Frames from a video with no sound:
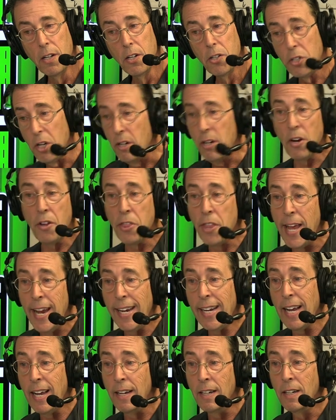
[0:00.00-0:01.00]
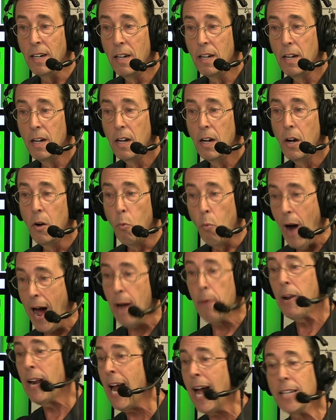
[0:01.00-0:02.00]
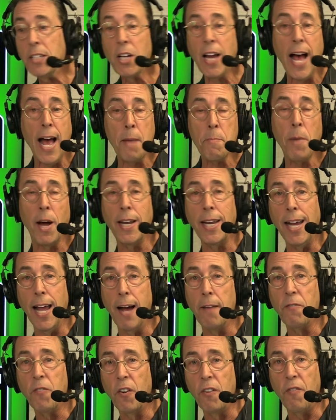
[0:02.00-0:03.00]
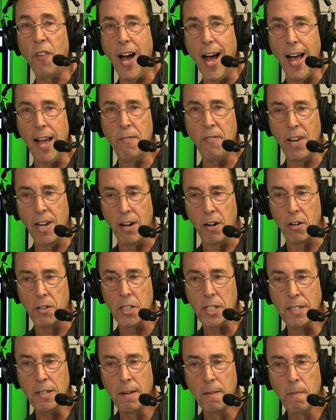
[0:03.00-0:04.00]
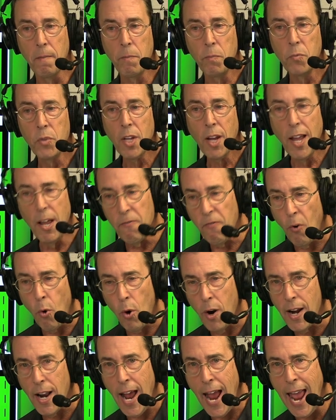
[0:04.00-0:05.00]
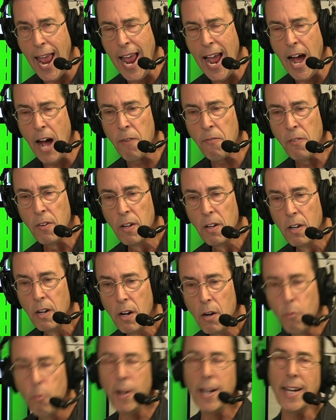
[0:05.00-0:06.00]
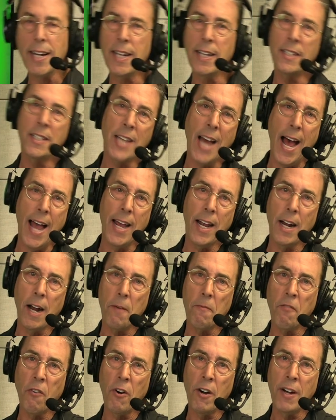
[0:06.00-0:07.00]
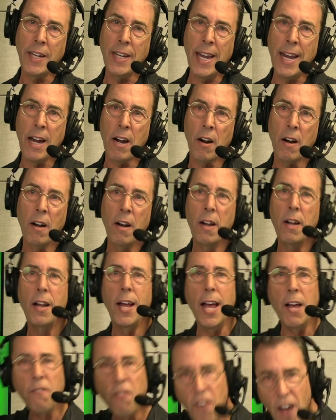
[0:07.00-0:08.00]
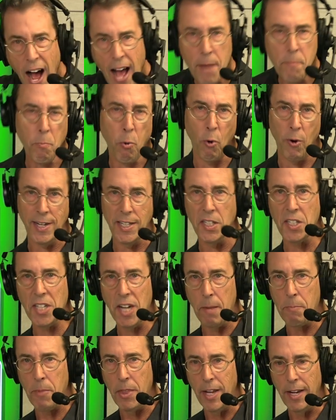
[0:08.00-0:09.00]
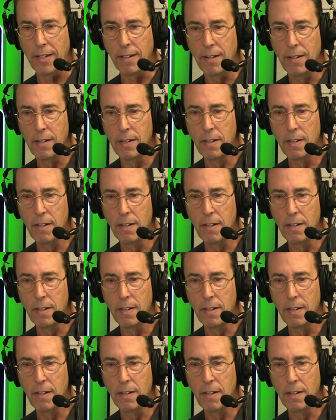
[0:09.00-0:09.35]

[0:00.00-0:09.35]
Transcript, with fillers: So you're thinking, why would I tie money up for five years at 4.5 when I can tie it up for a year at 5 point something?